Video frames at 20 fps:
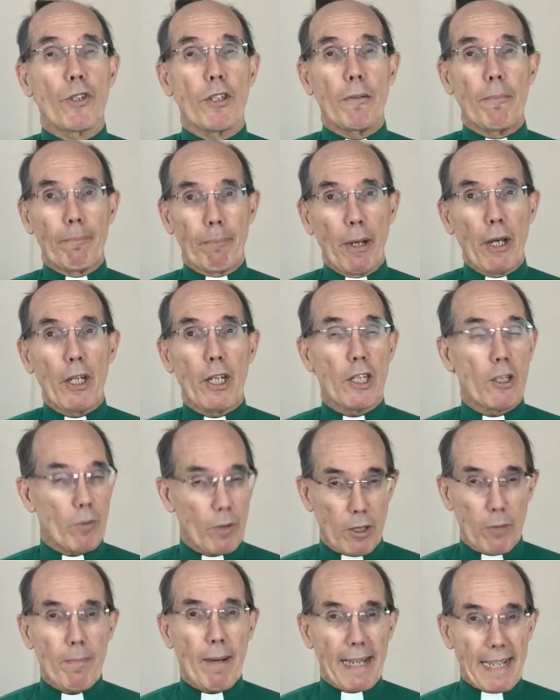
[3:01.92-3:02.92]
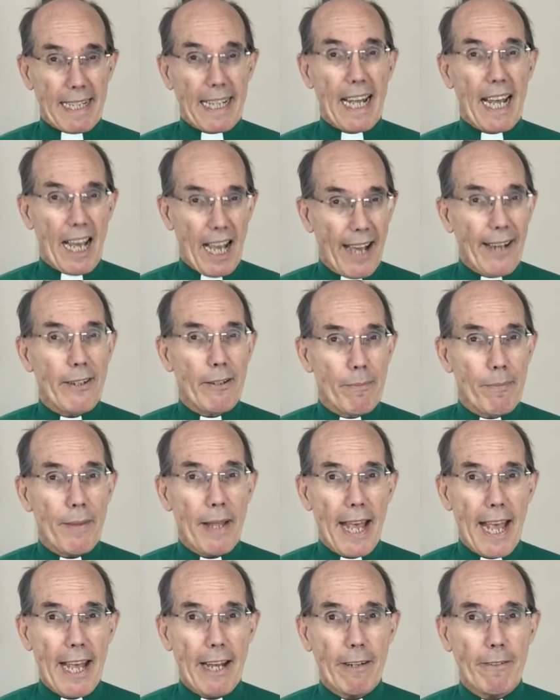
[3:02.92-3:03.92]
and birds which make their home
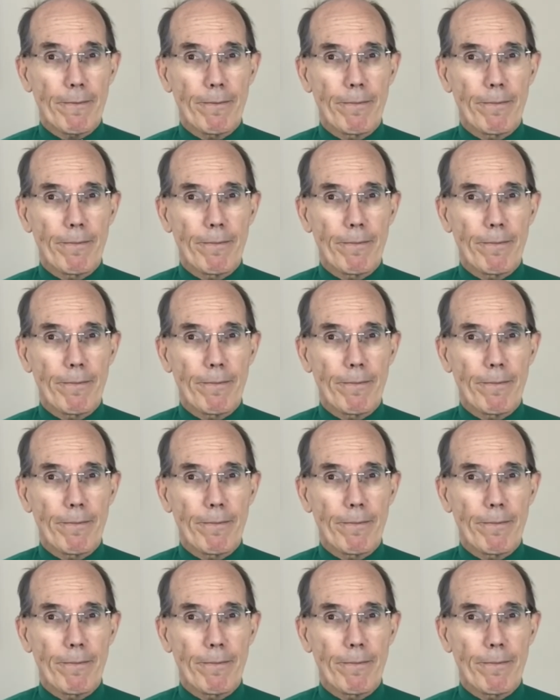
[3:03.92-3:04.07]
there.